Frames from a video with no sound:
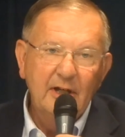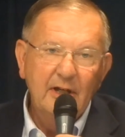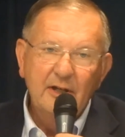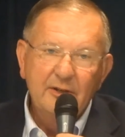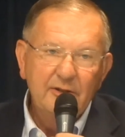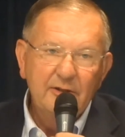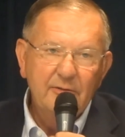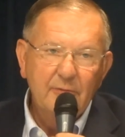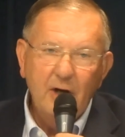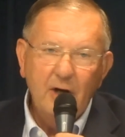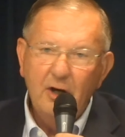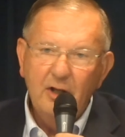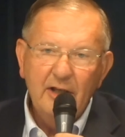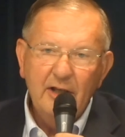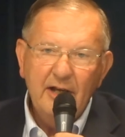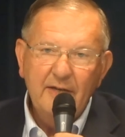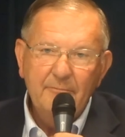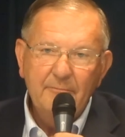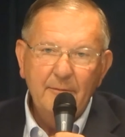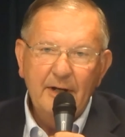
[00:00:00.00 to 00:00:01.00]
You all
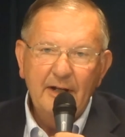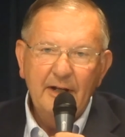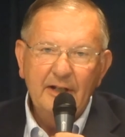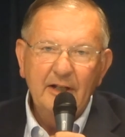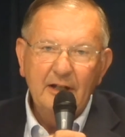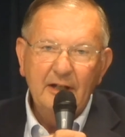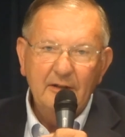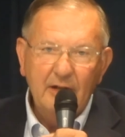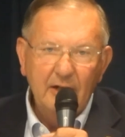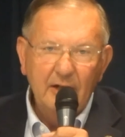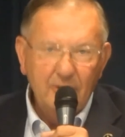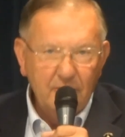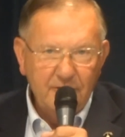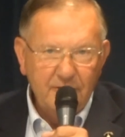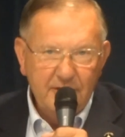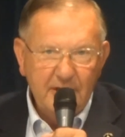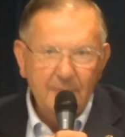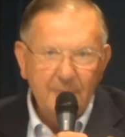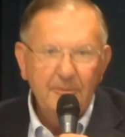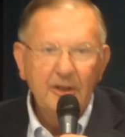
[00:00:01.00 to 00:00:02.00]
have my uh, or
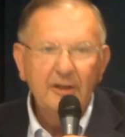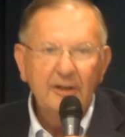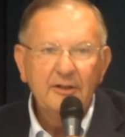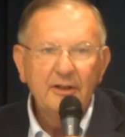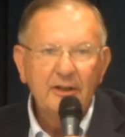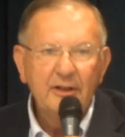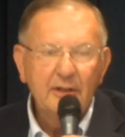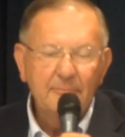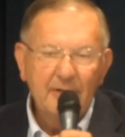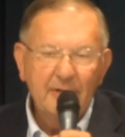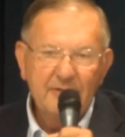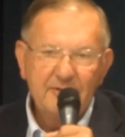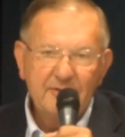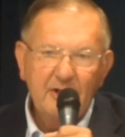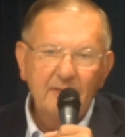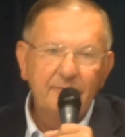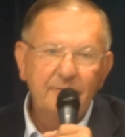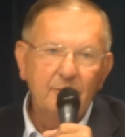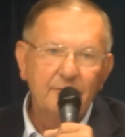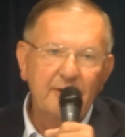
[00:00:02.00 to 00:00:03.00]
the ability to get my
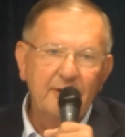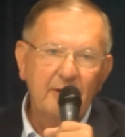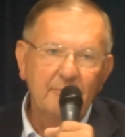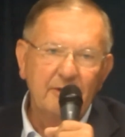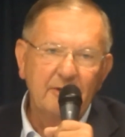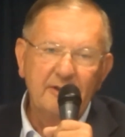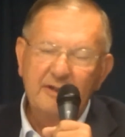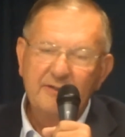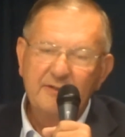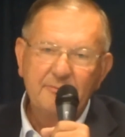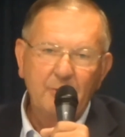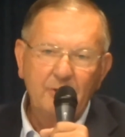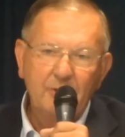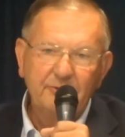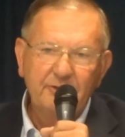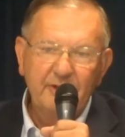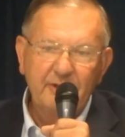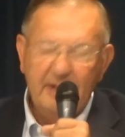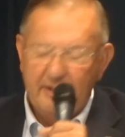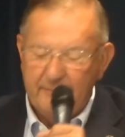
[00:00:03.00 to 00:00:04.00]
cell phone number. It's
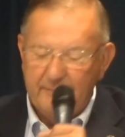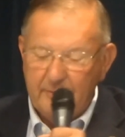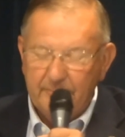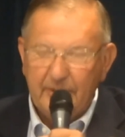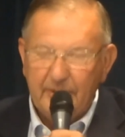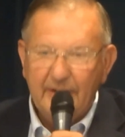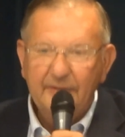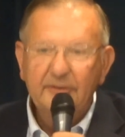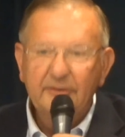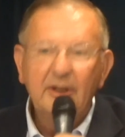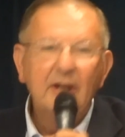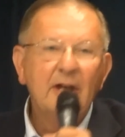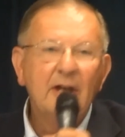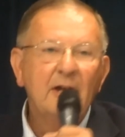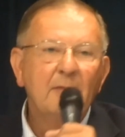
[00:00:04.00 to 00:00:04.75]
posted every place.